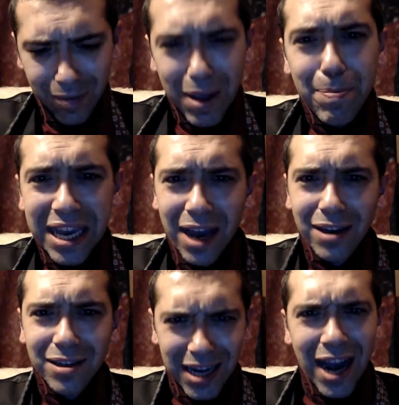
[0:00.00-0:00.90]

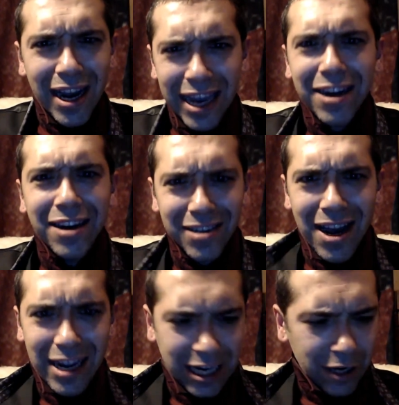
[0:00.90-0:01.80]
Because tying and
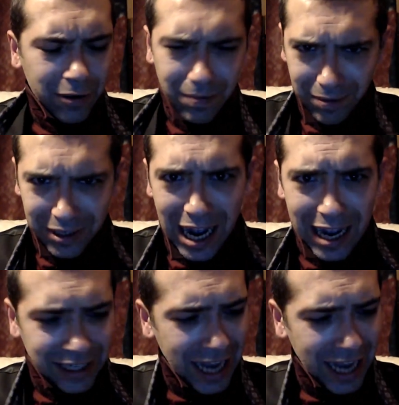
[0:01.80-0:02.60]
untying your tie is